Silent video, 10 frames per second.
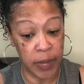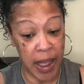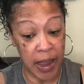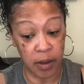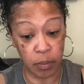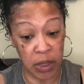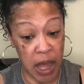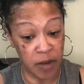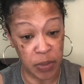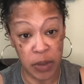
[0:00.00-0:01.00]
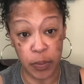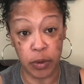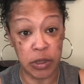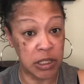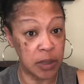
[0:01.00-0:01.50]
back, blocked people,
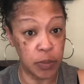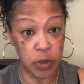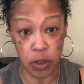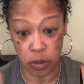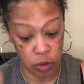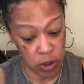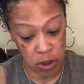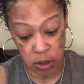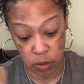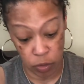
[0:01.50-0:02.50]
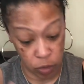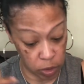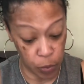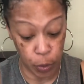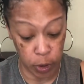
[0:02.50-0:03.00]
dipped. You just
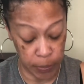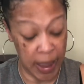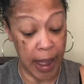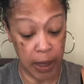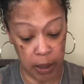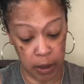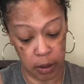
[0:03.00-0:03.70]
you pulled back